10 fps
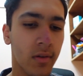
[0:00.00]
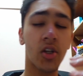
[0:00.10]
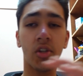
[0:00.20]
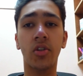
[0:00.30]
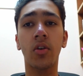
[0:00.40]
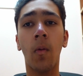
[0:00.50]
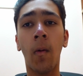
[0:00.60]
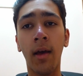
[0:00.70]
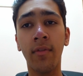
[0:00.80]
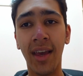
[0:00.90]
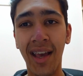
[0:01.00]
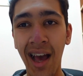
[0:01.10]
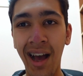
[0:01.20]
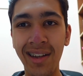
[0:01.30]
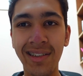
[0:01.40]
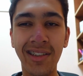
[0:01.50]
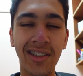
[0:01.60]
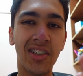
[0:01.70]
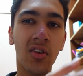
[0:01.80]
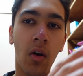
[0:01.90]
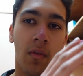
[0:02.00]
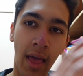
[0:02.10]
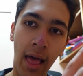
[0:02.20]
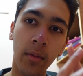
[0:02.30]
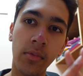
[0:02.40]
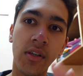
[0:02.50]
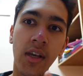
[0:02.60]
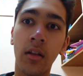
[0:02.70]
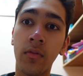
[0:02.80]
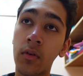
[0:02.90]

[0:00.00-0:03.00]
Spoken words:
Just do whatever you can to sort of help yourself